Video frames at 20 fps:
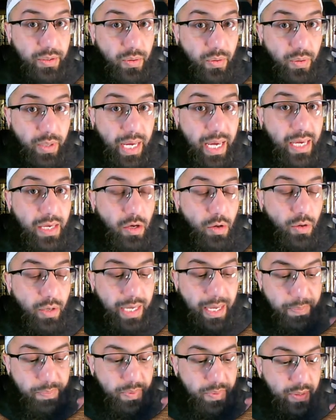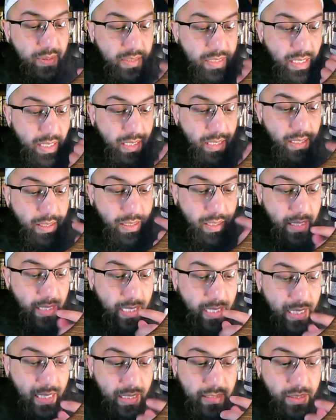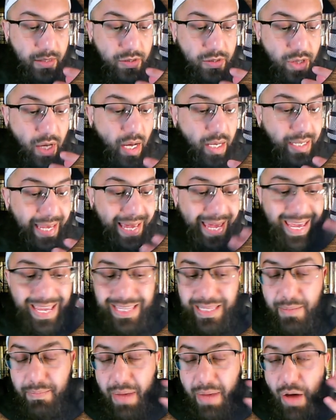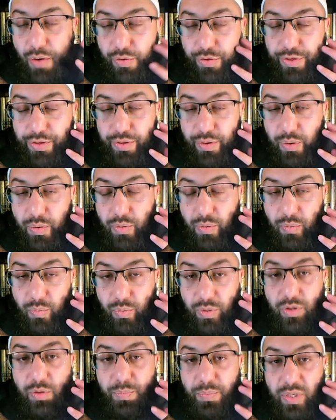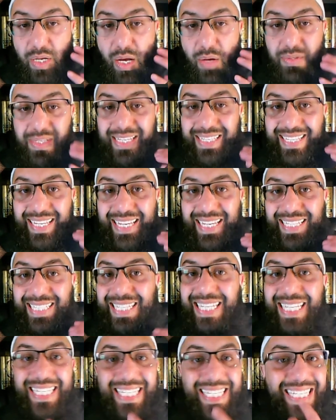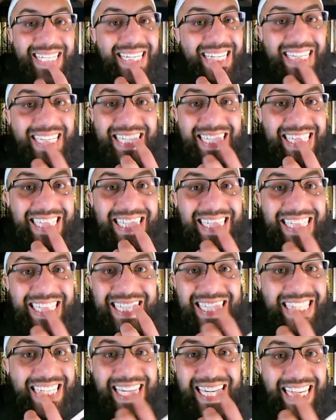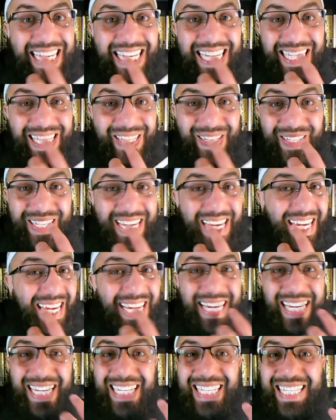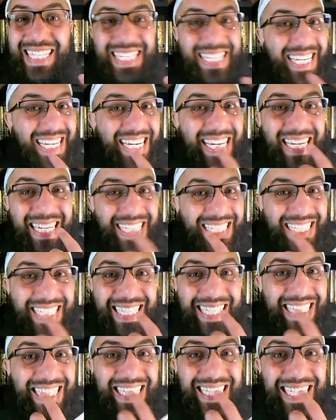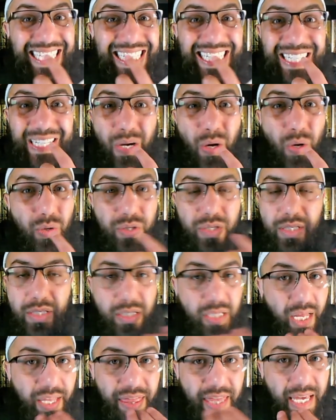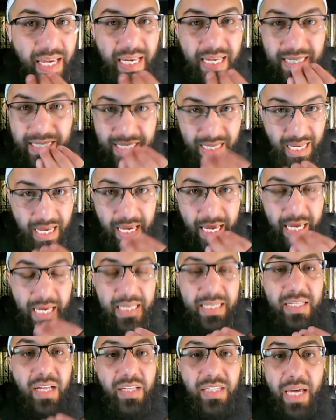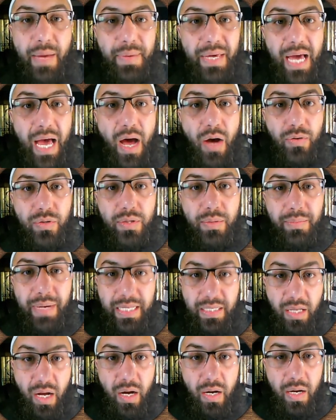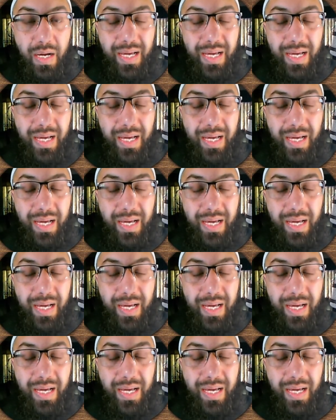Okay, you keep the tongue in the mouth when you pronounce the scene. Scene. You see, scene is closed. Nothing is not coming out. My tongue.